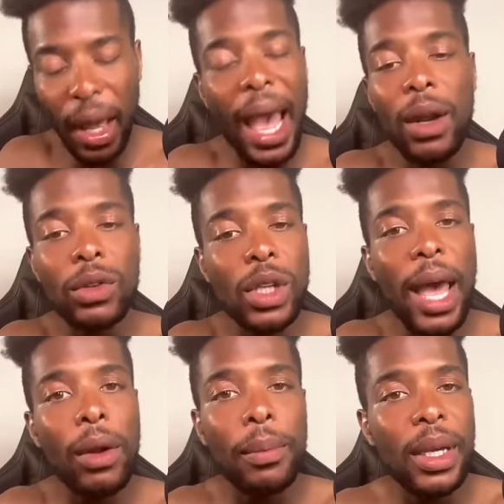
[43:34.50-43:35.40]
I don't, I
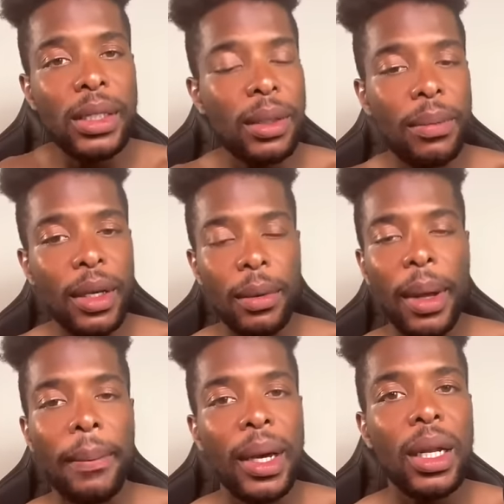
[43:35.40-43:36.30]
don't mix and mingle my
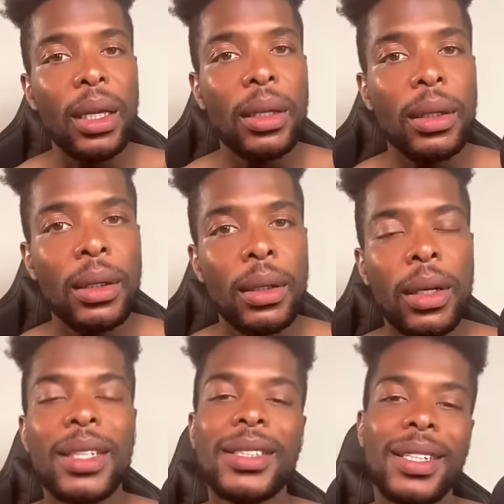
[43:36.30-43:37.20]
money.
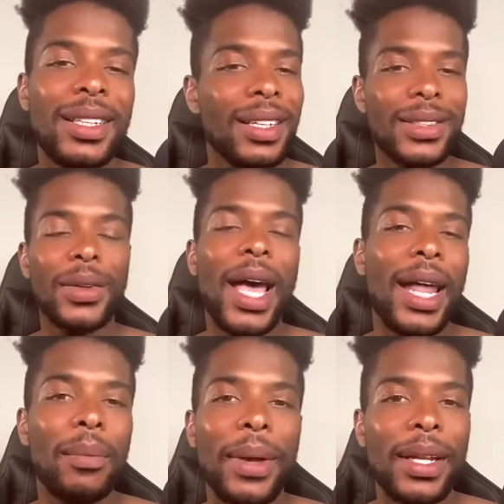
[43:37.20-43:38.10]
Cause see, niggas don't know how
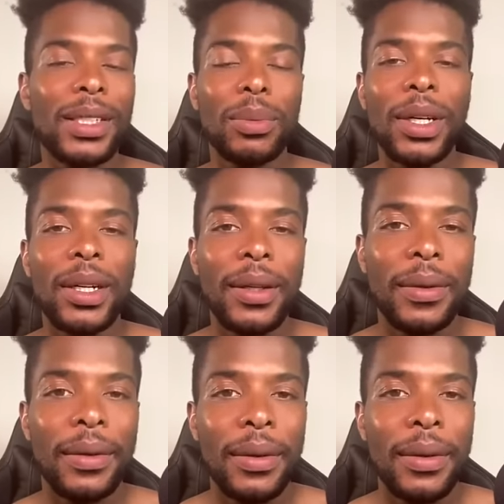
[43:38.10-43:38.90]
to manage money.